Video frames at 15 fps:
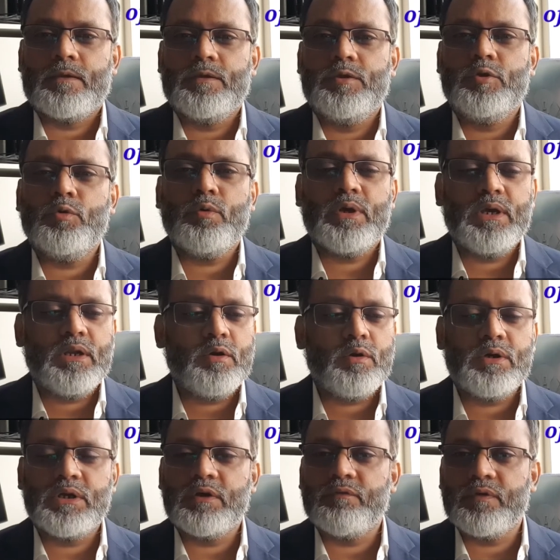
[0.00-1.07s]
you
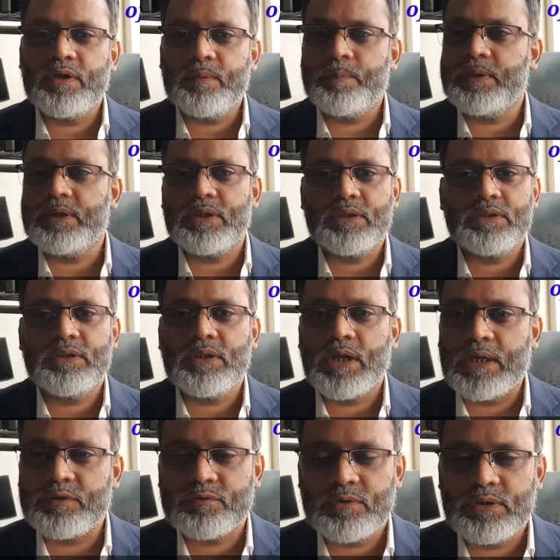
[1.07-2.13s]
cannot develop it in
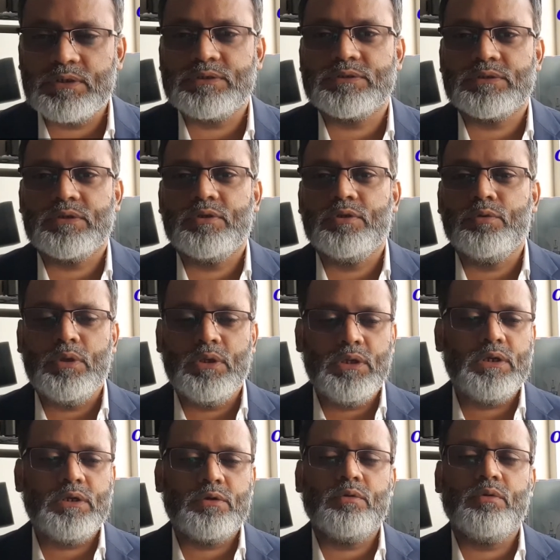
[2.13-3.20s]
isolation. You
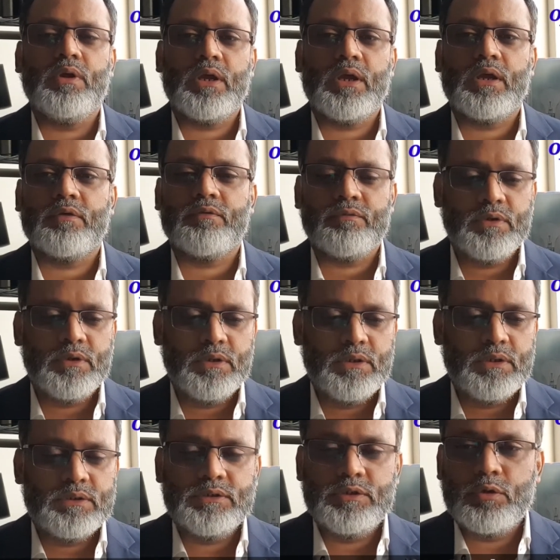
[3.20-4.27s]
need to have
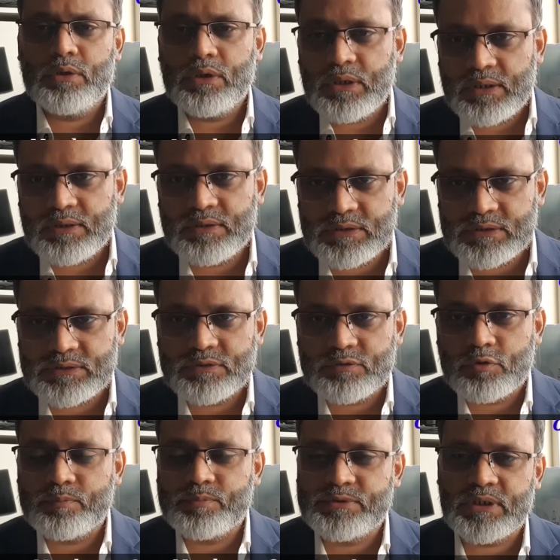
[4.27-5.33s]
the organization's
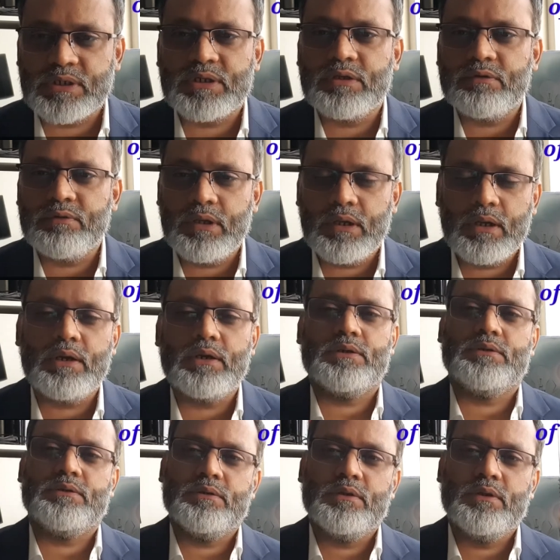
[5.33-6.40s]
objective in hand.
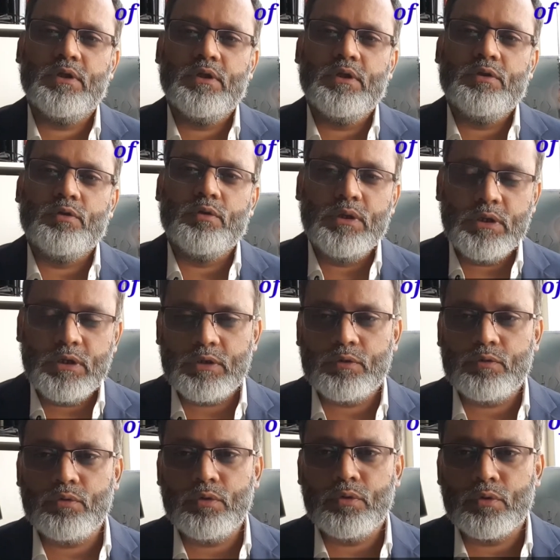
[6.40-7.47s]
You
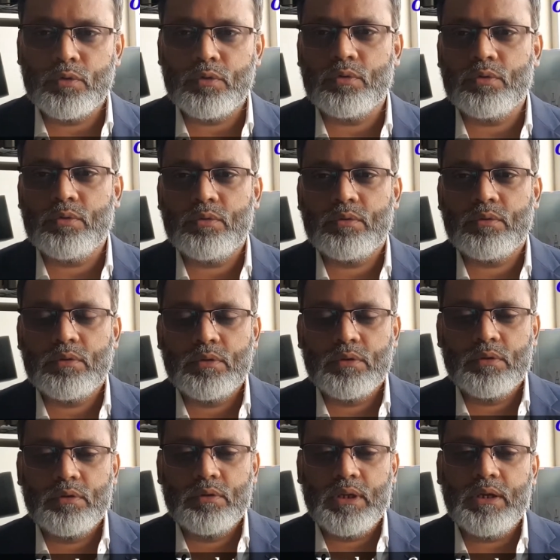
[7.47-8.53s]
need to know
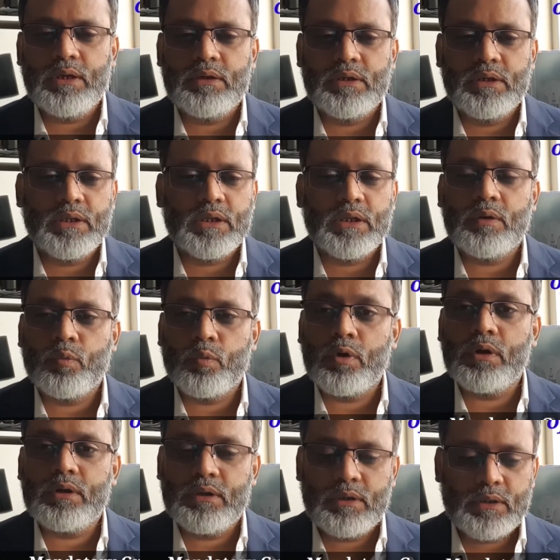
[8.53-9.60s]
in detail
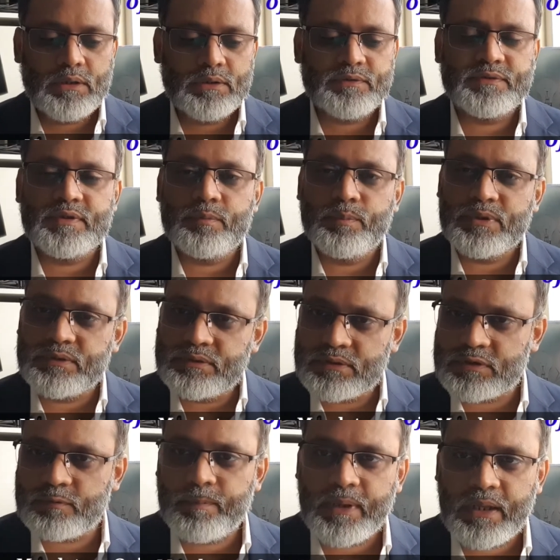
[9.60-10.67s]
what is the
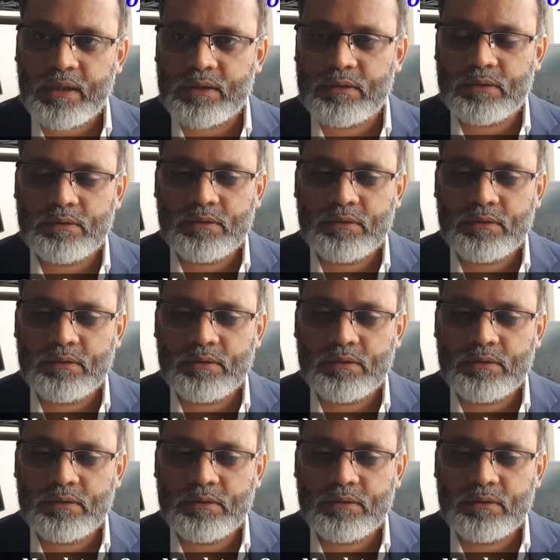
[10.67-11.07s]
business plan,